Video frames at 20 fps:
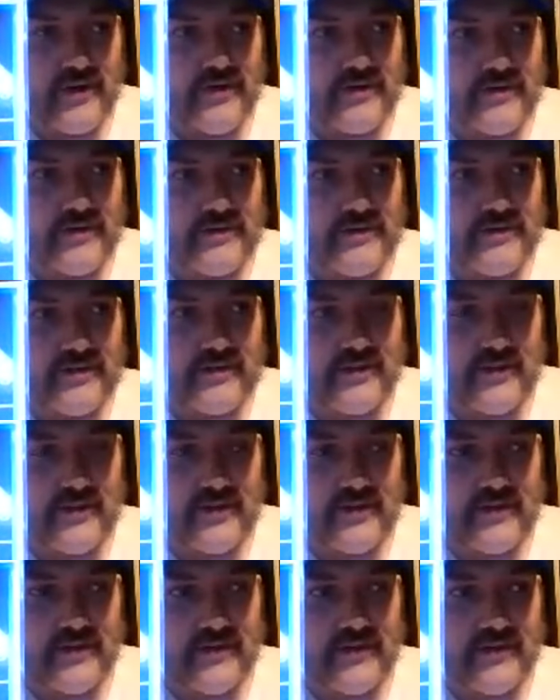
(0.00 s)
Jesse the
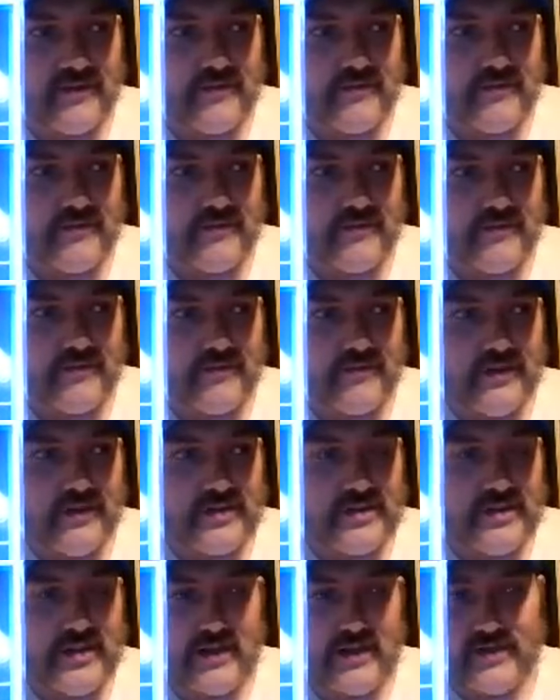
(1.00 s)
Body
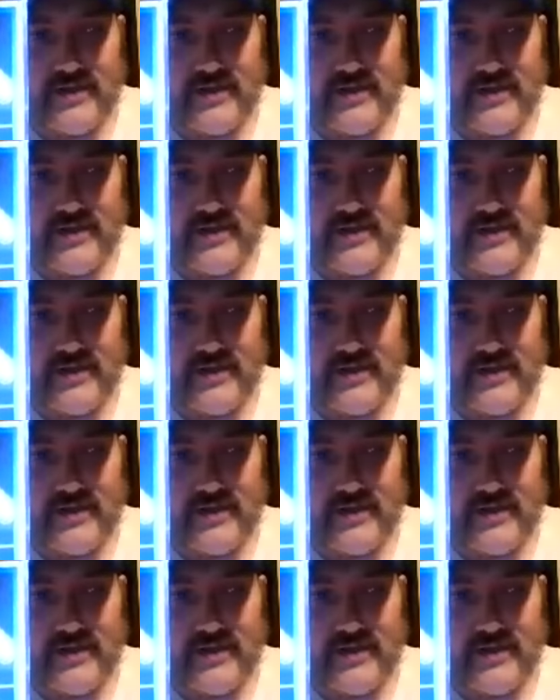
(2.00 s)
Ventura. I mean,